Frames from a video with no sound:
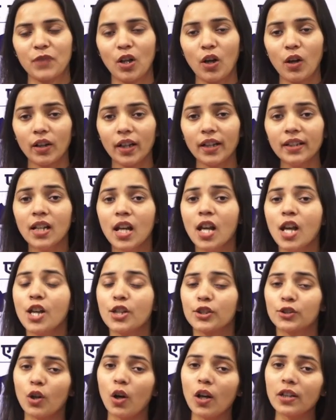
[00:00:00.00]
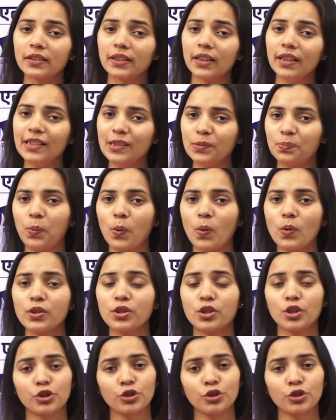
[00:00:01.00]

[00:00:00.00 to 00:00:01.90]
Alright, so on these posts,